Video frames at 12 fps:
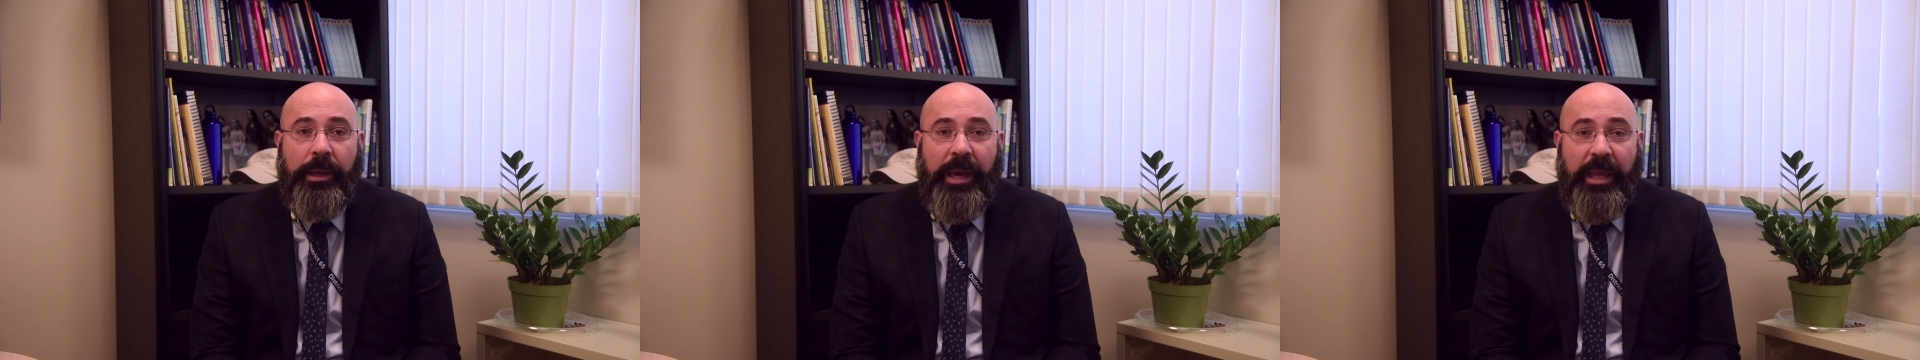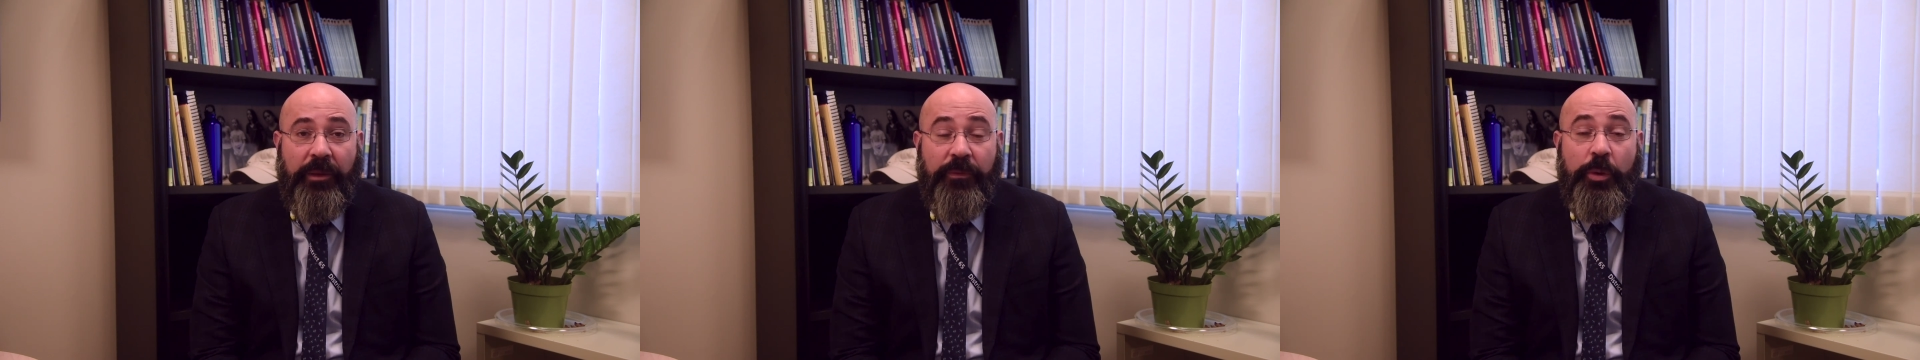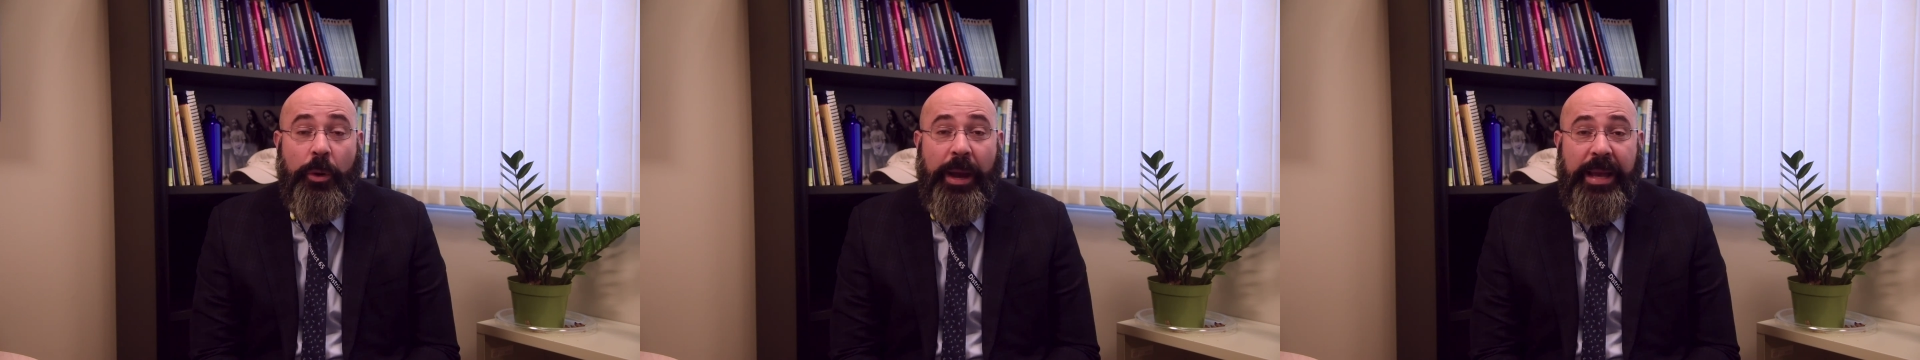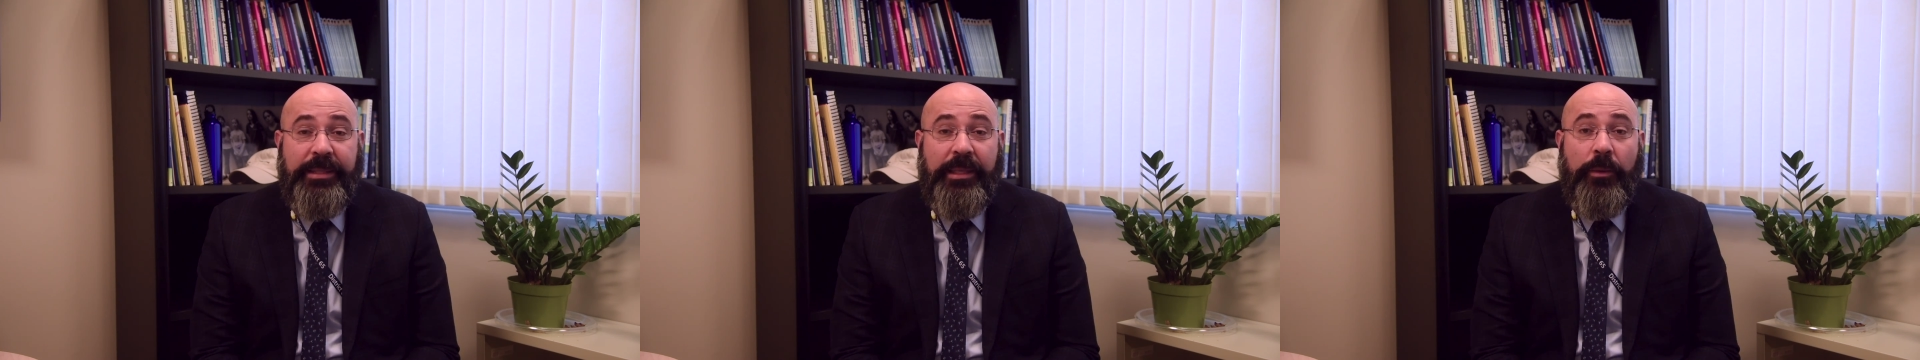And if you are
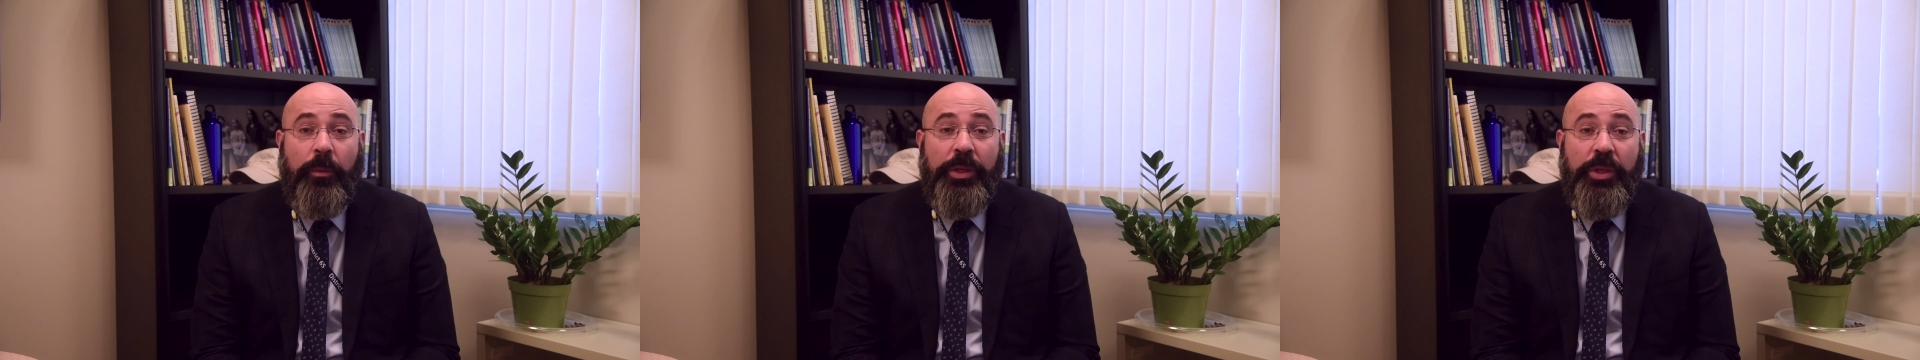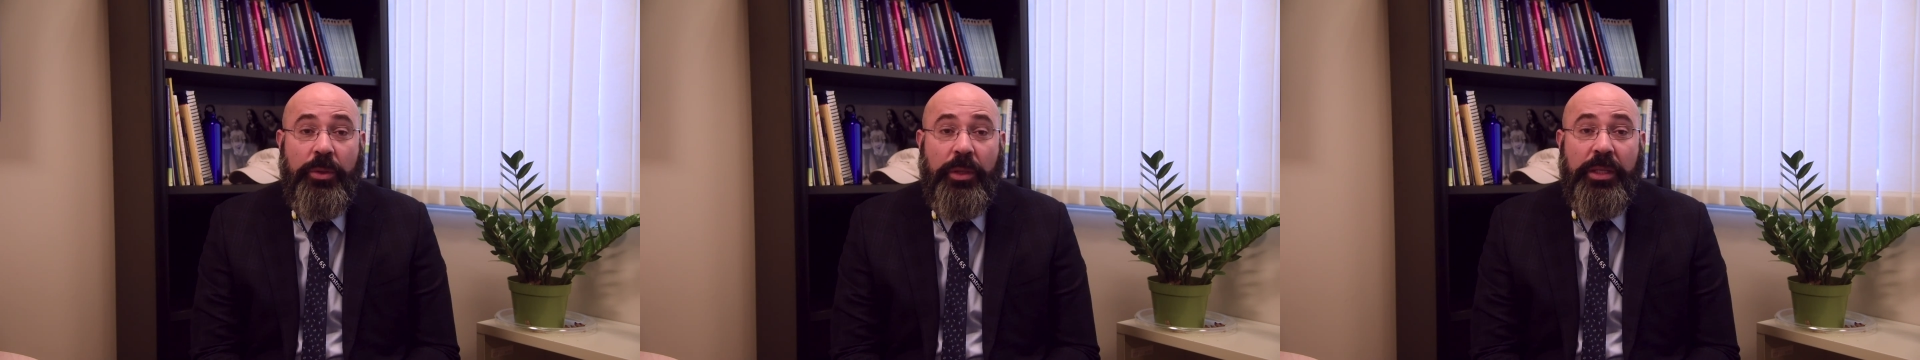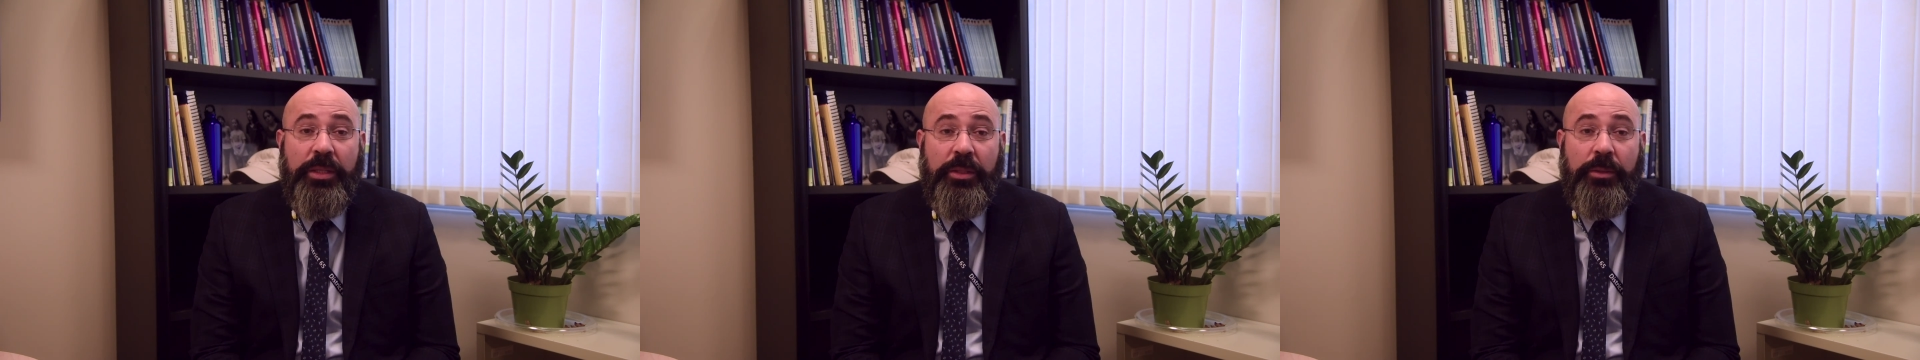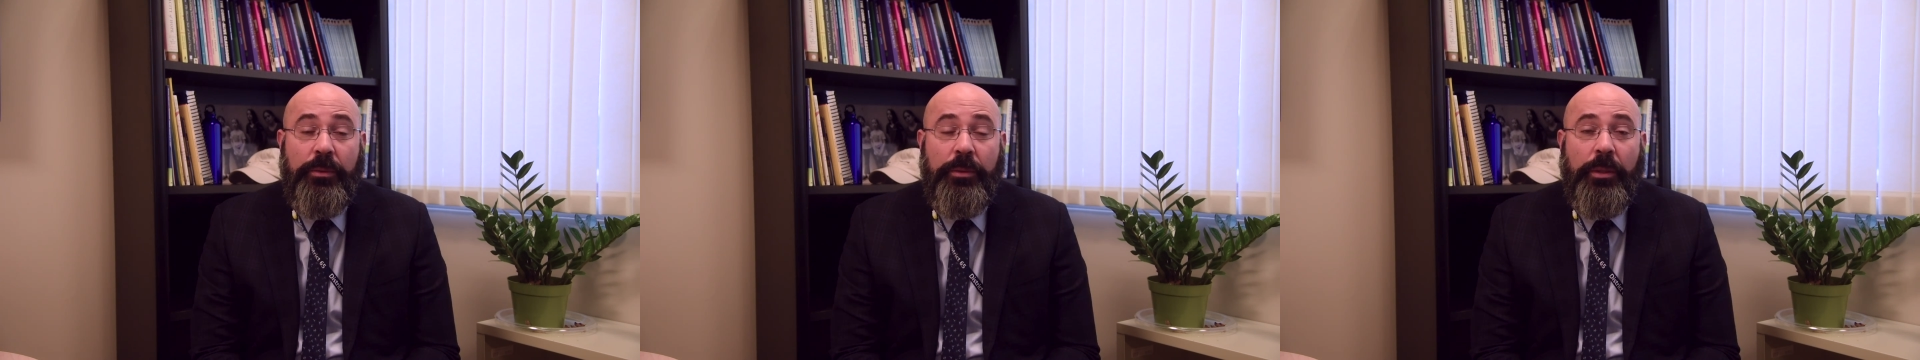asking what you can
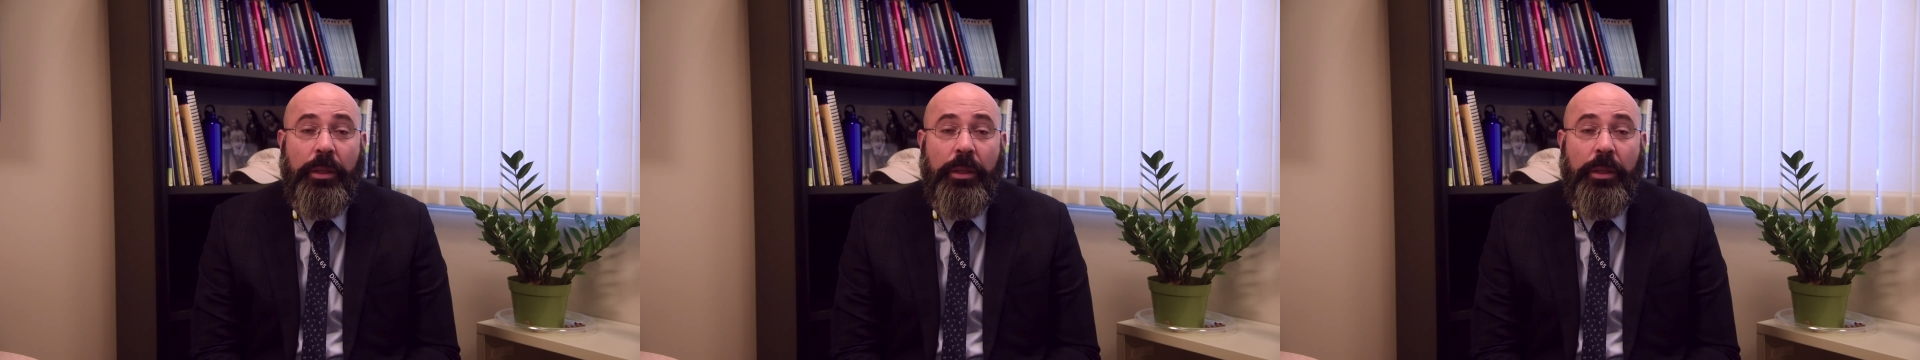do,